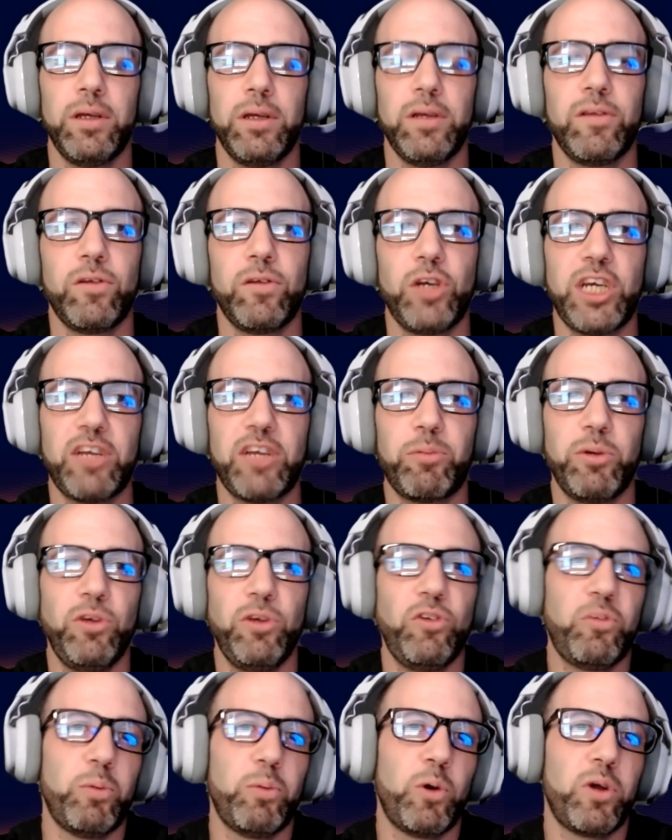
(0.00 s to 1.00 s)
So Jesper,
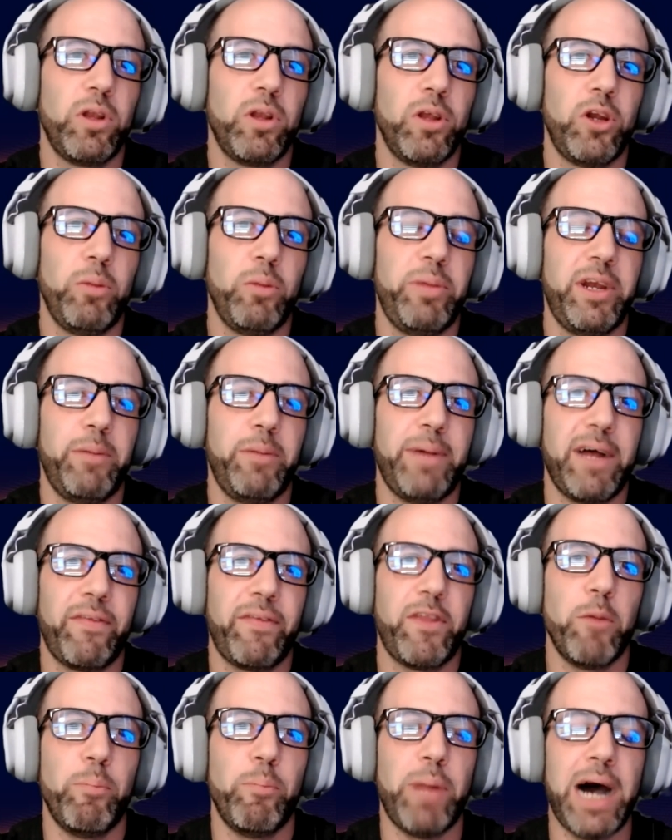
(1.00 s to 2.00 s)
you spoke a little bit
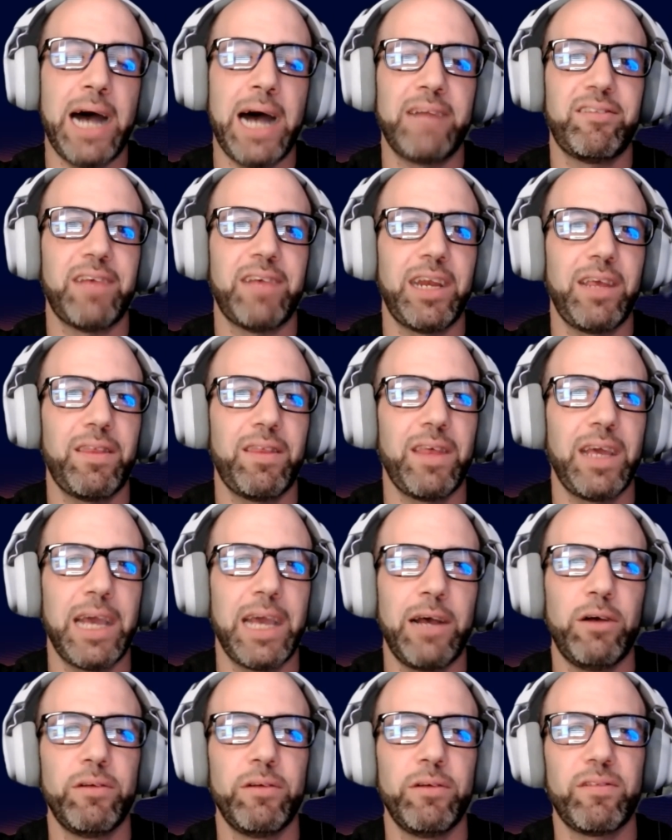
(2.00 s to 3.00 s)
about the bots. Anything
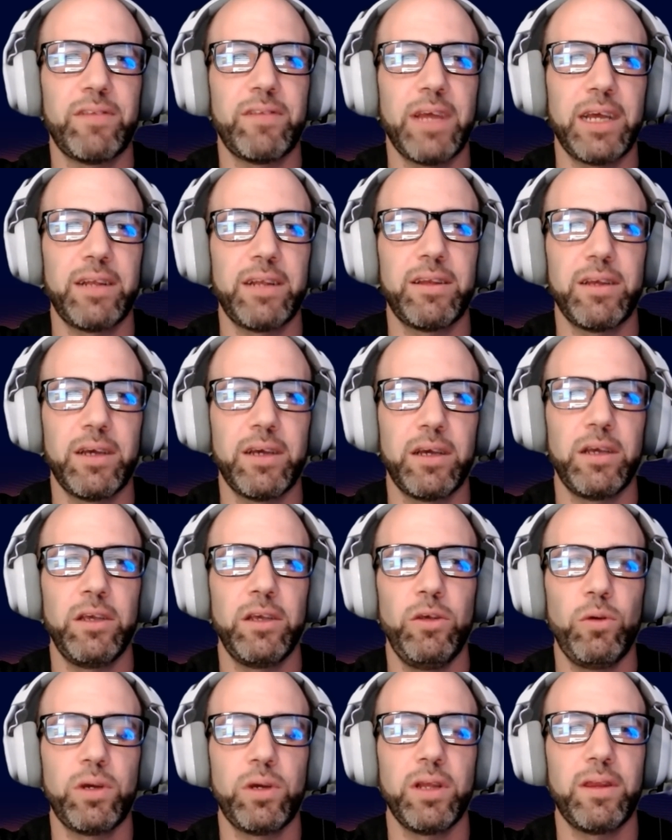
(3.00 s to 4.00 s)
else that
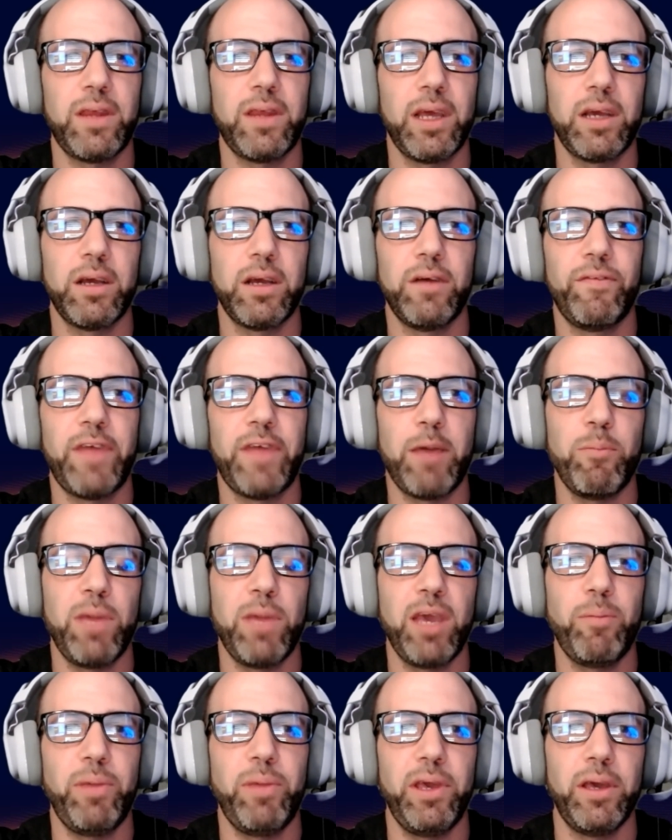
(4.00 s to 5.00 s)
you could think of that
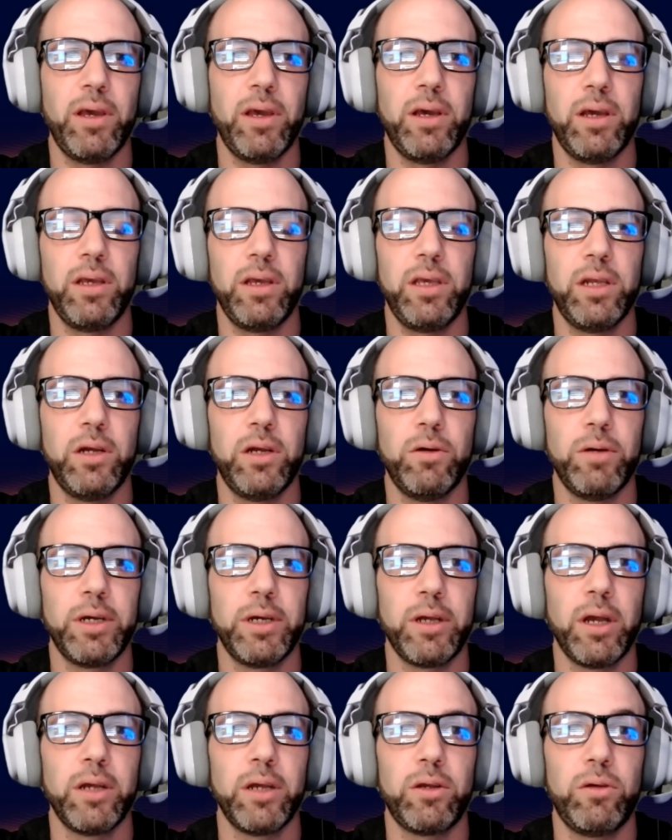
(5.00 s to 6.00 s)
may be
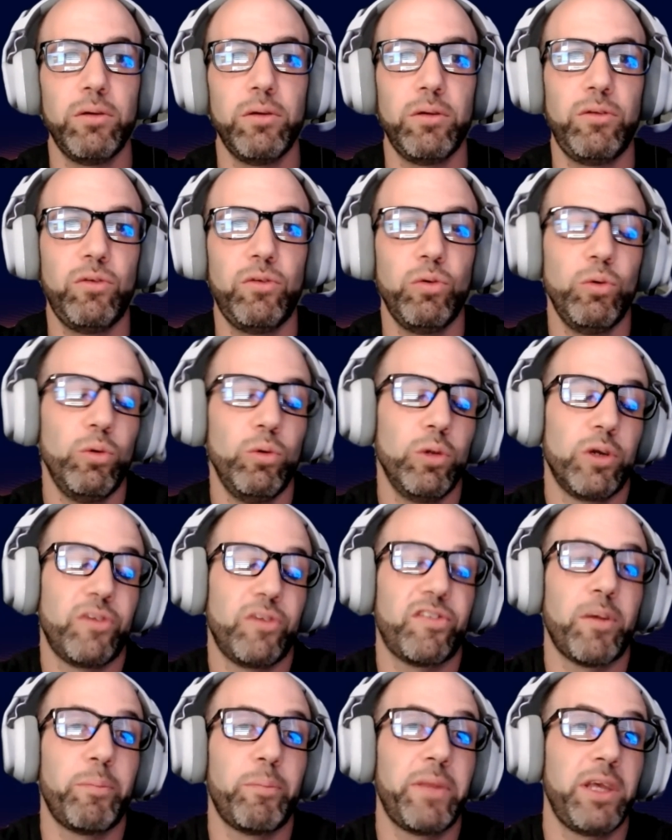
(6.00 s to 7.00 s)
a good tool or
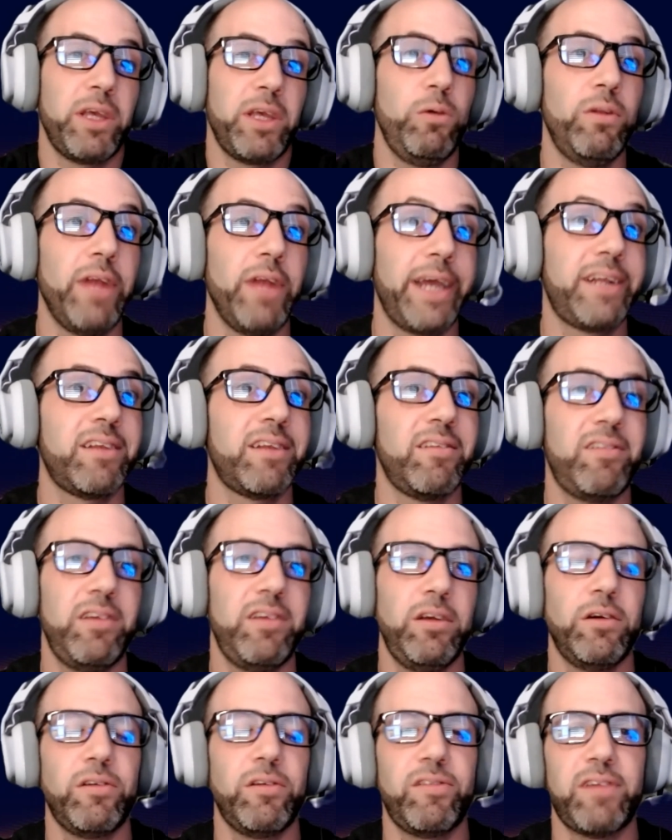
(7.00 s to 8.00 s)
something you'd like to
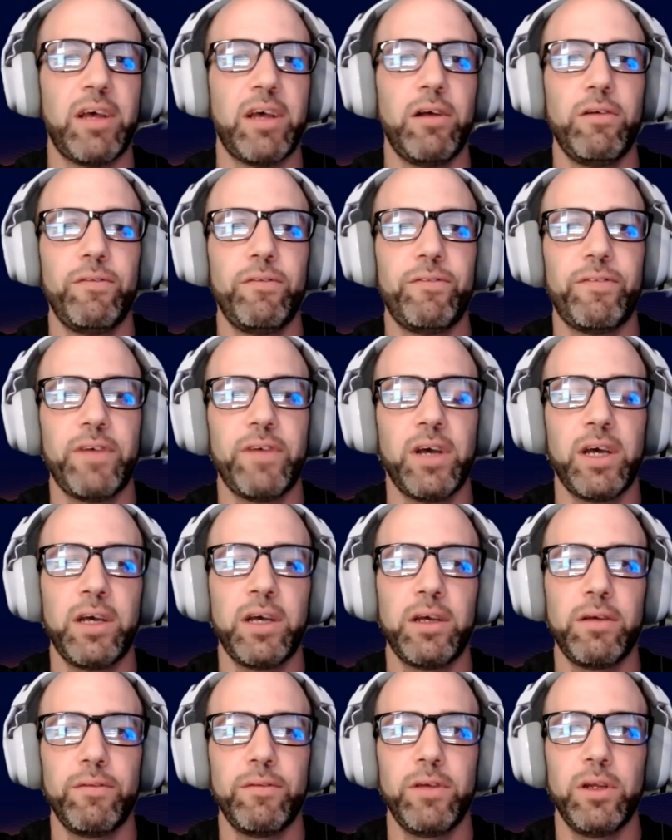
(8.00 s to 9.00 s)
see yourself,
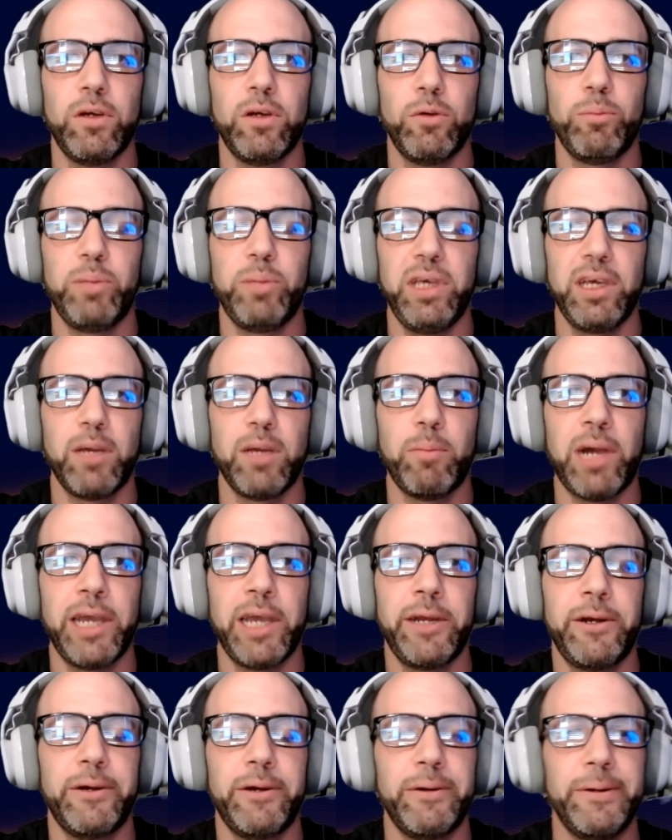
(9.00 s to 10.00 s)
being a
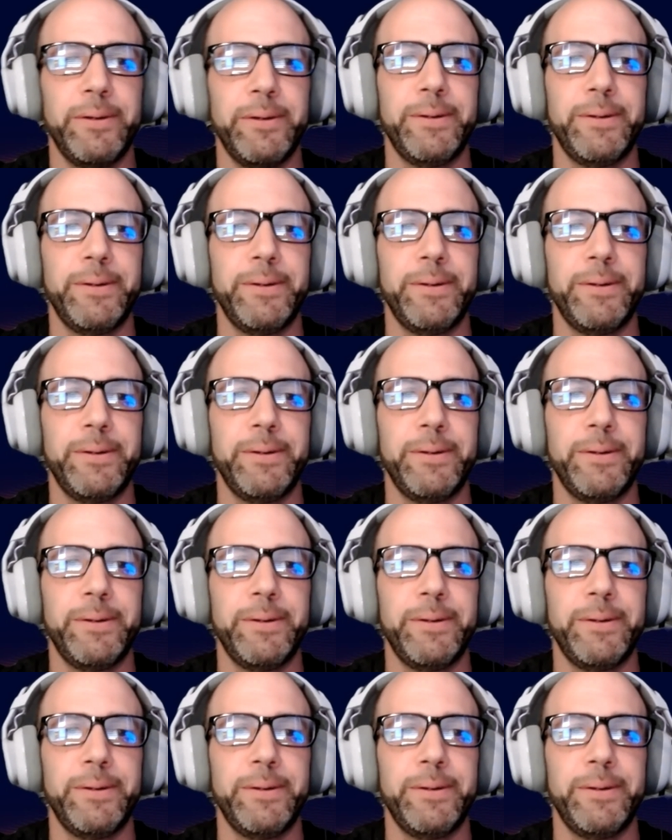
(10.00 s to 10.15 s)
miner?